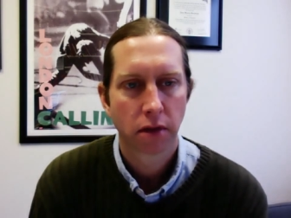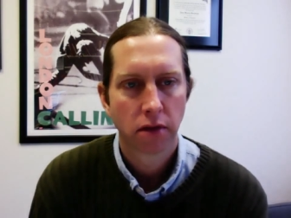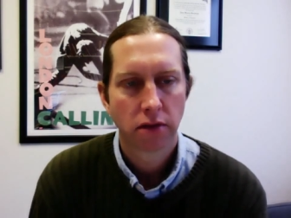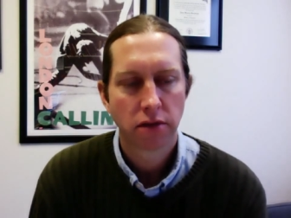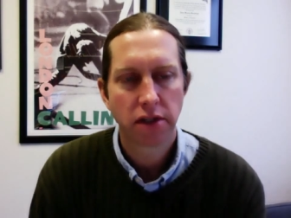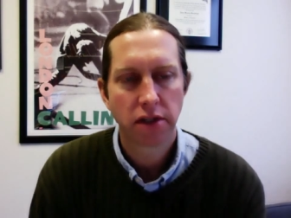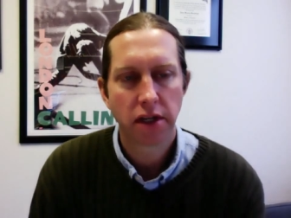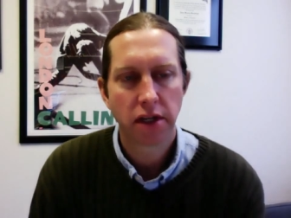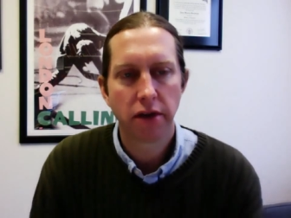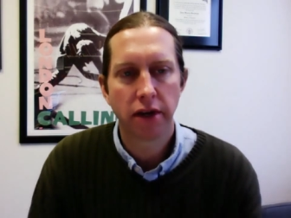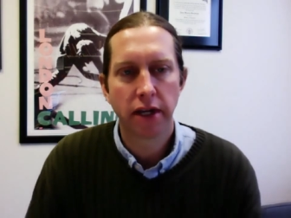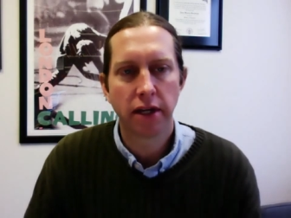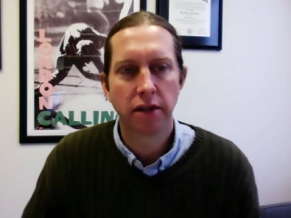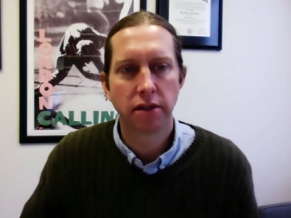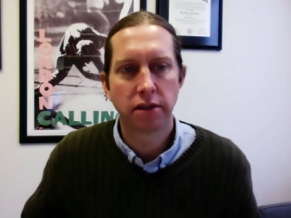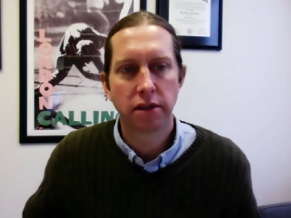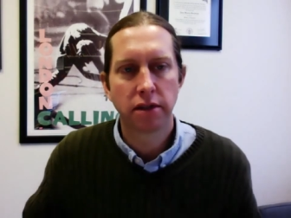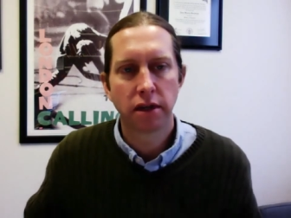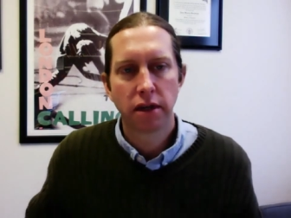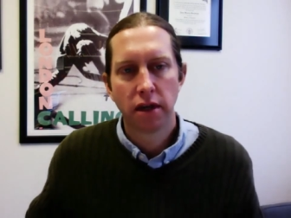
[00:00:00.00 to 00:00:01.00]

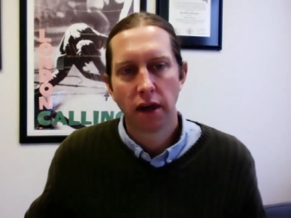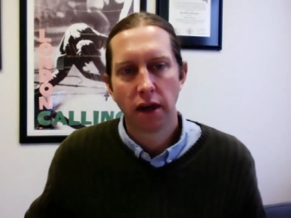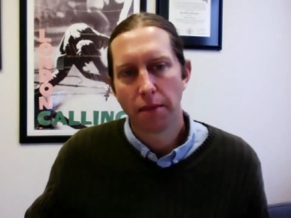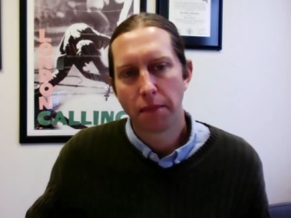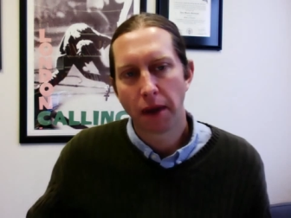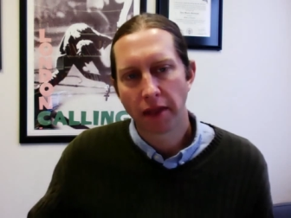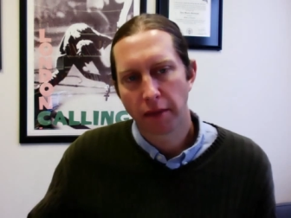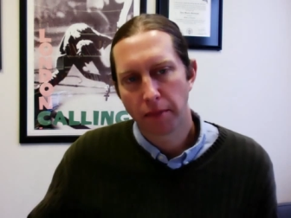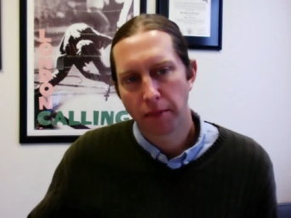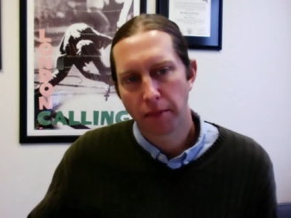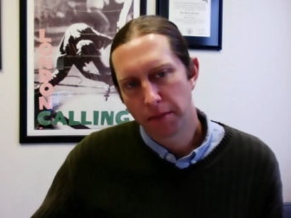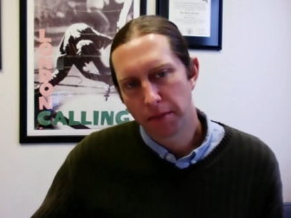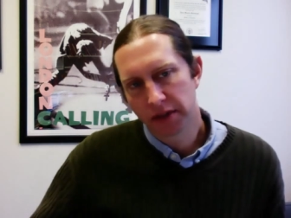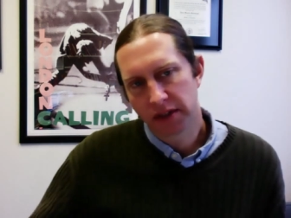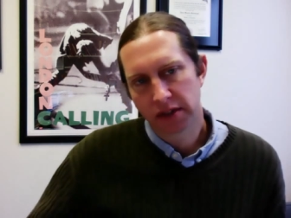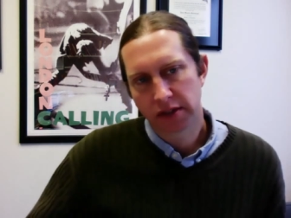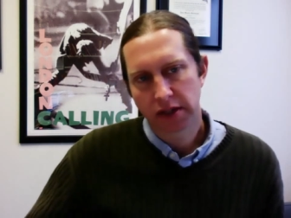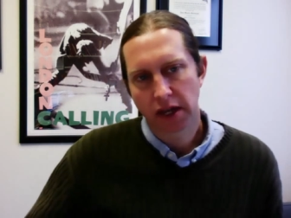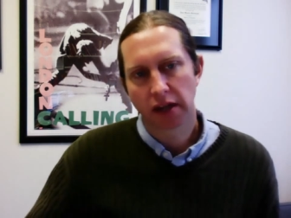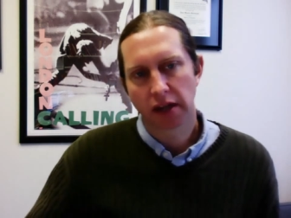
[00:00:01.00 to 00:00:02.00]
series, about the people
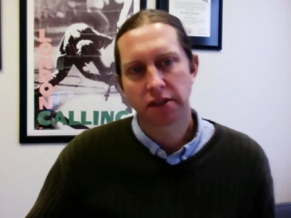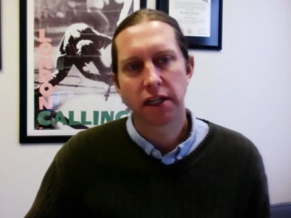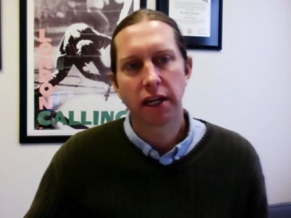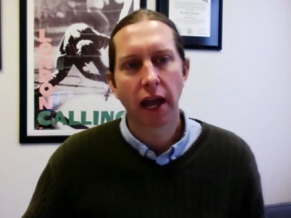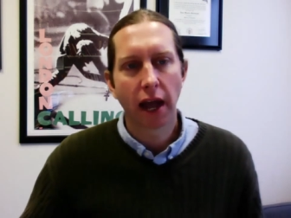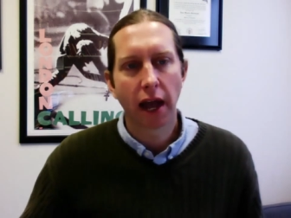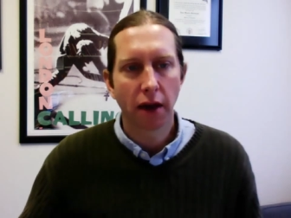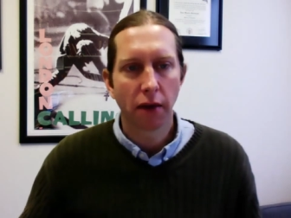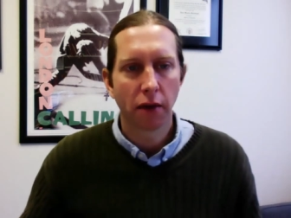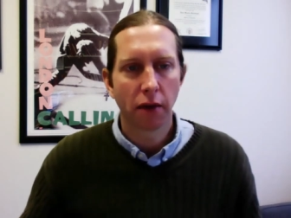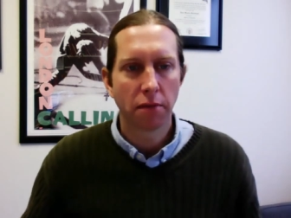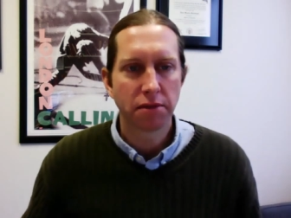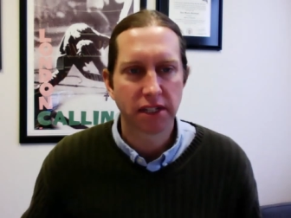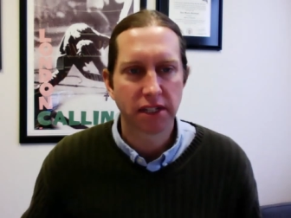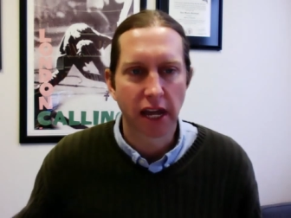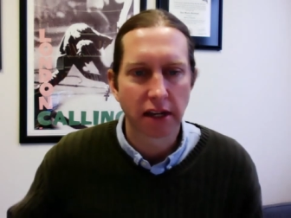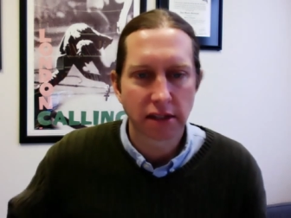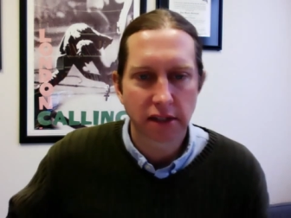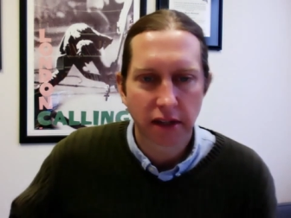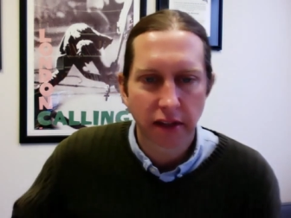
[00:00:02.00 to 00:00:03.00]
discussing how
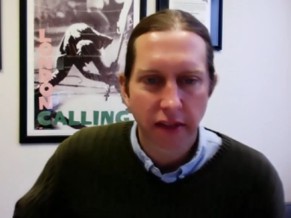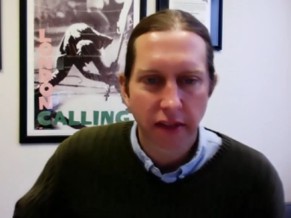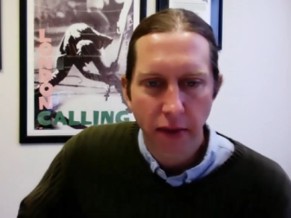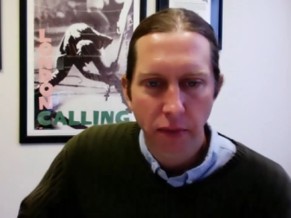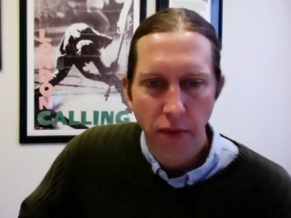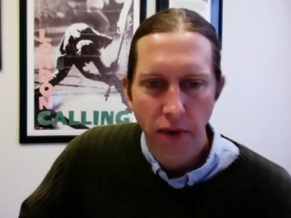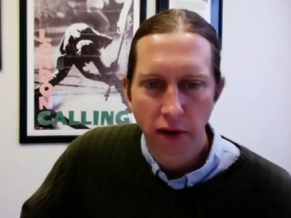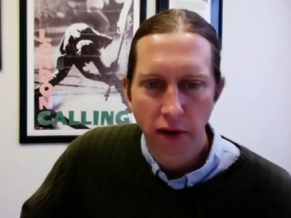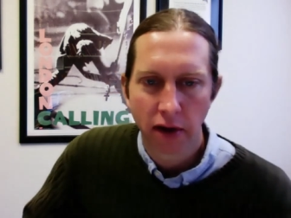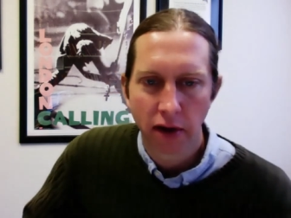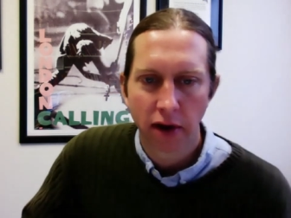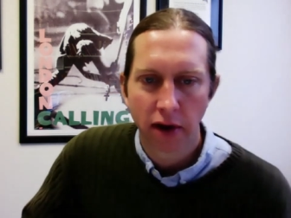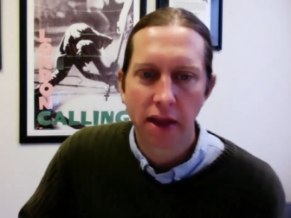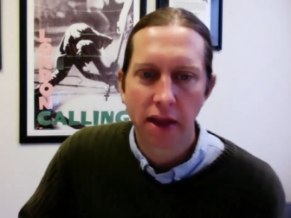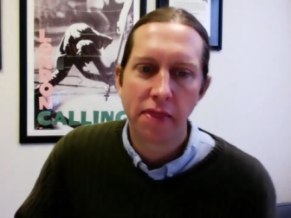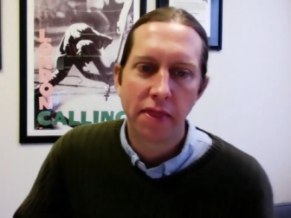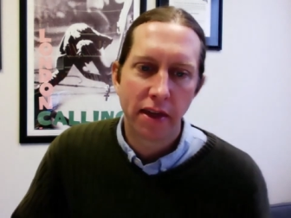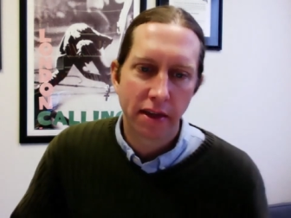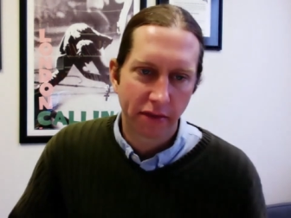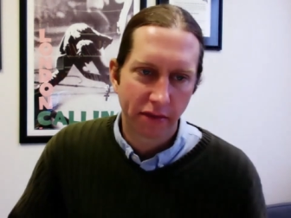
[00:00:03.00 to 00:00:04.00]
obsessed they were,
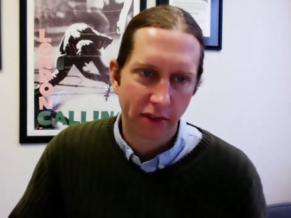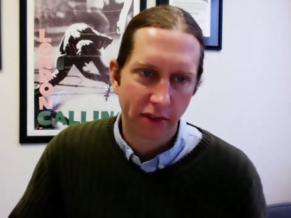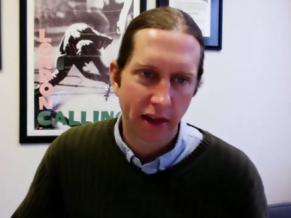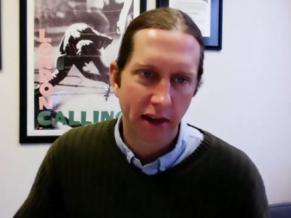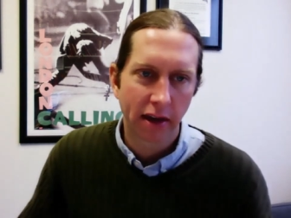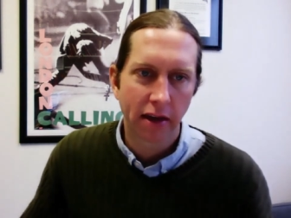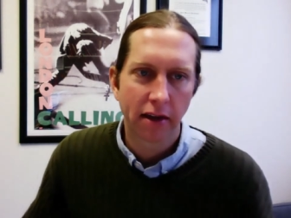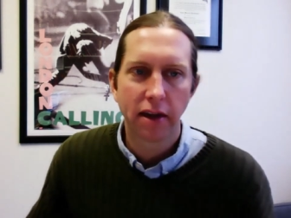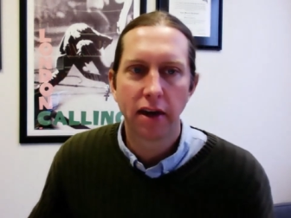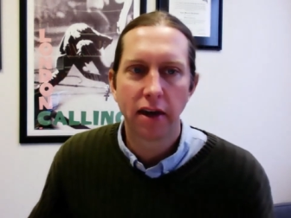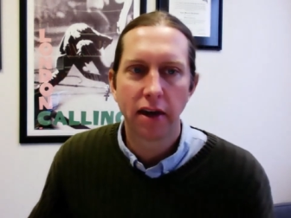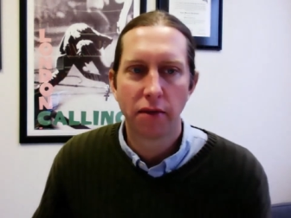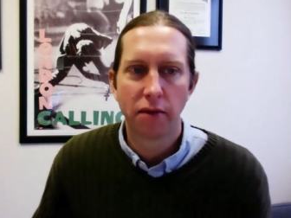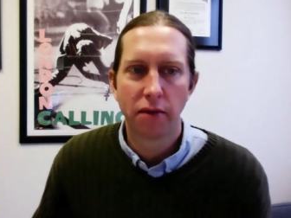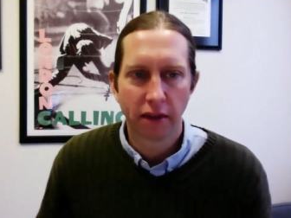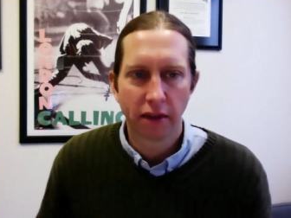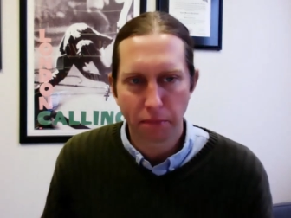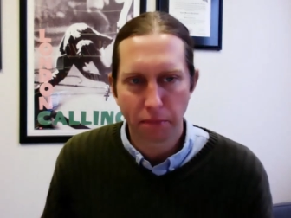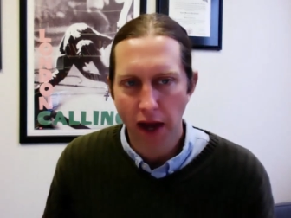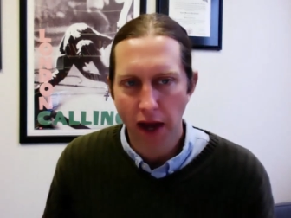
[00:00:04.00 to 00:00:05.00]
and this thing,
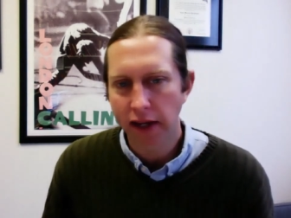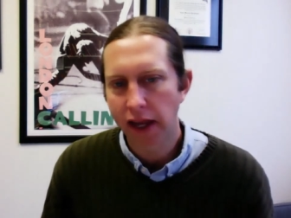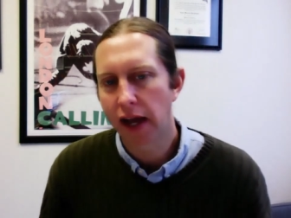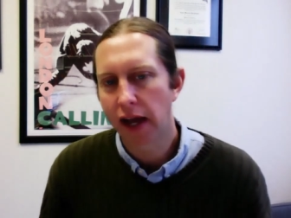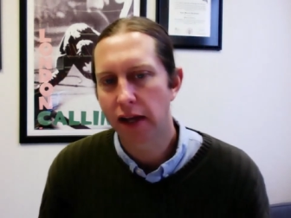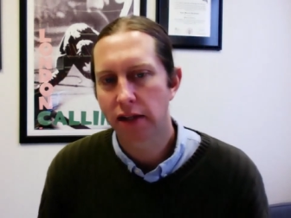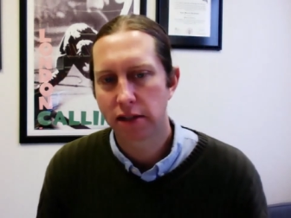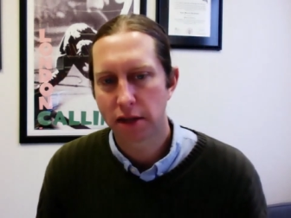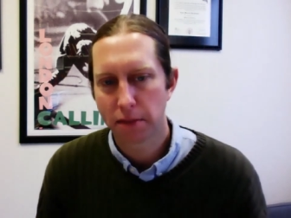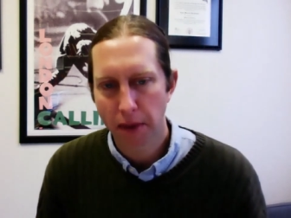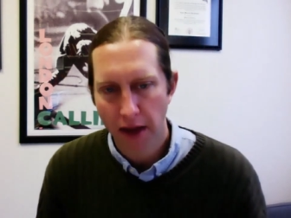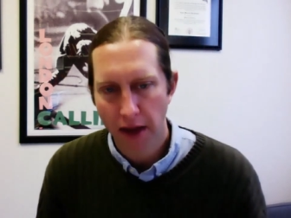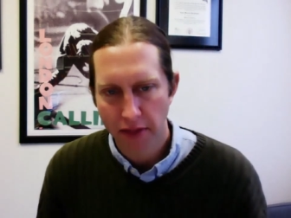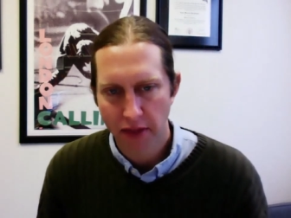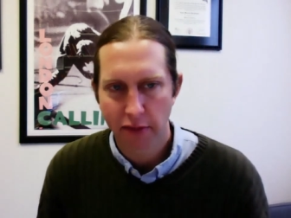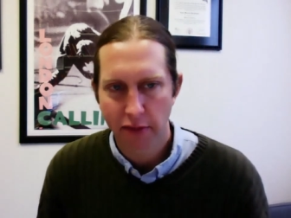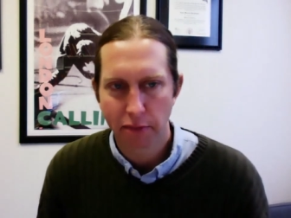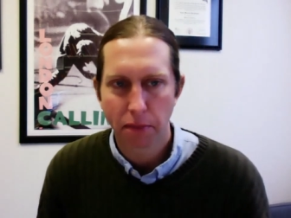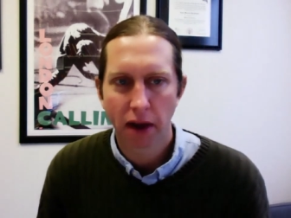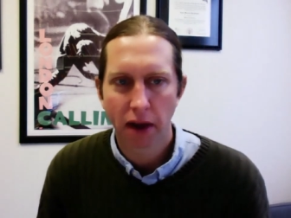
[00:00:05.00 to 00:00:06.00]
this podcast about
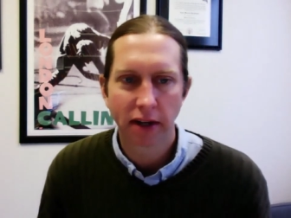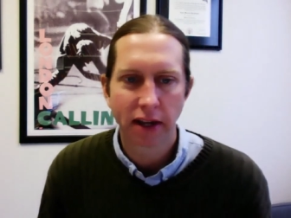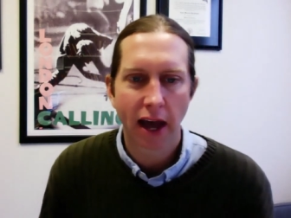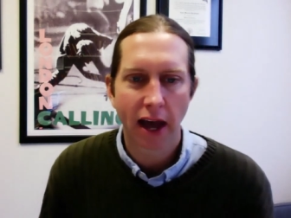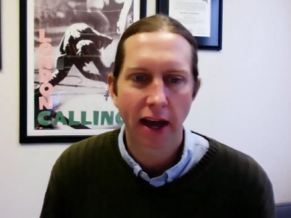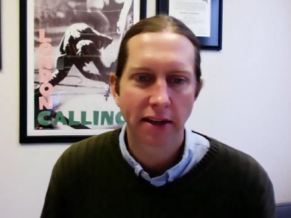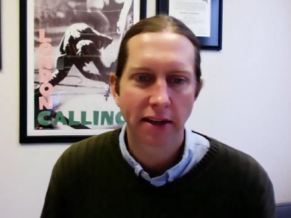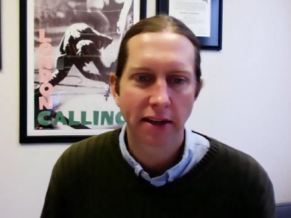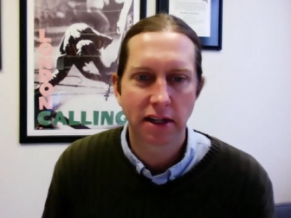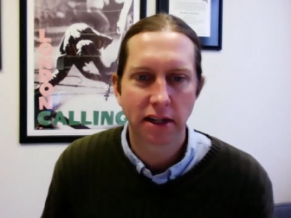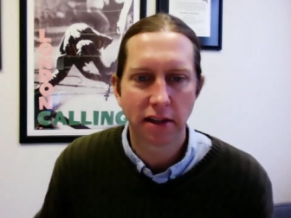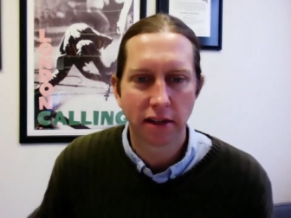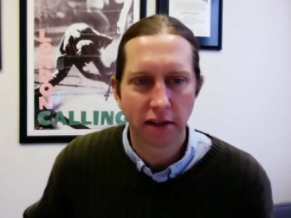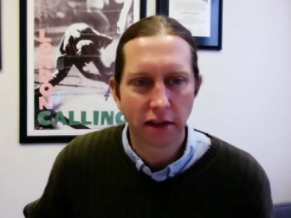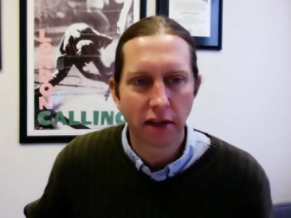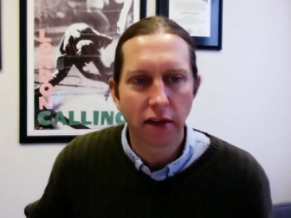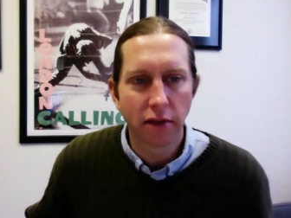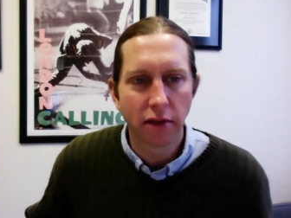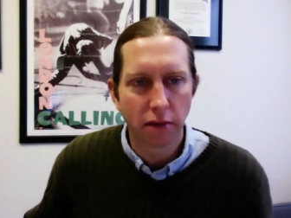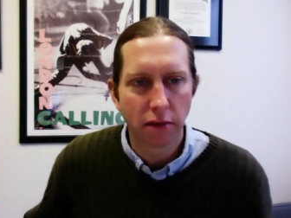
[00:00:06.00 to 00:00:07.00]
this podcast, and
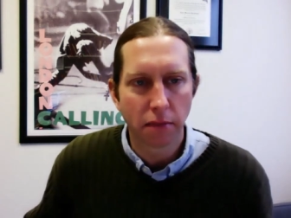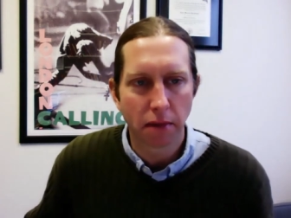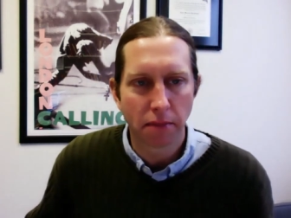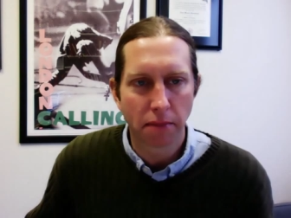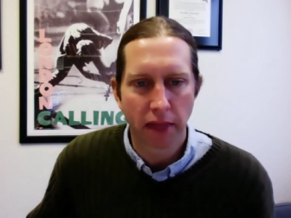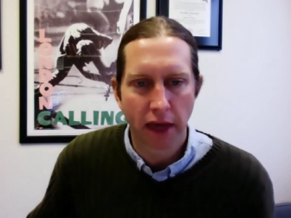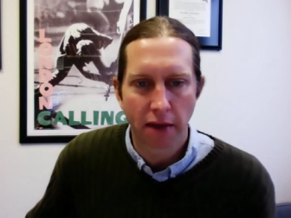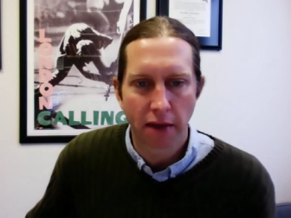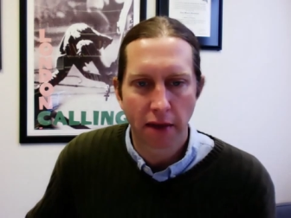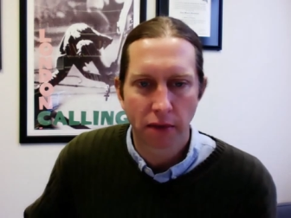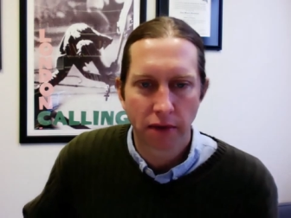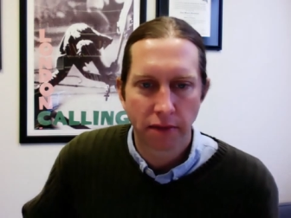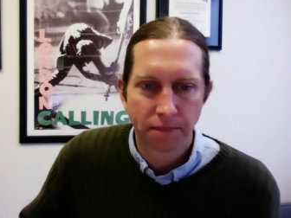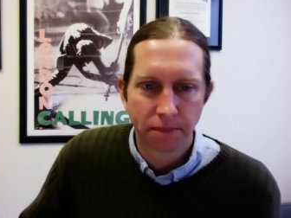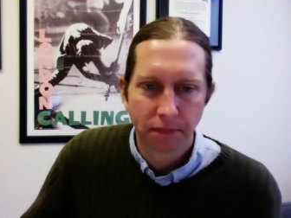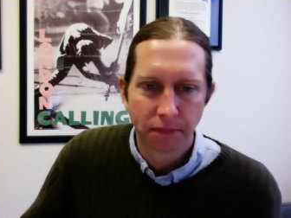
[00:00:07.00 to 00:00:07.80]
you remember that one.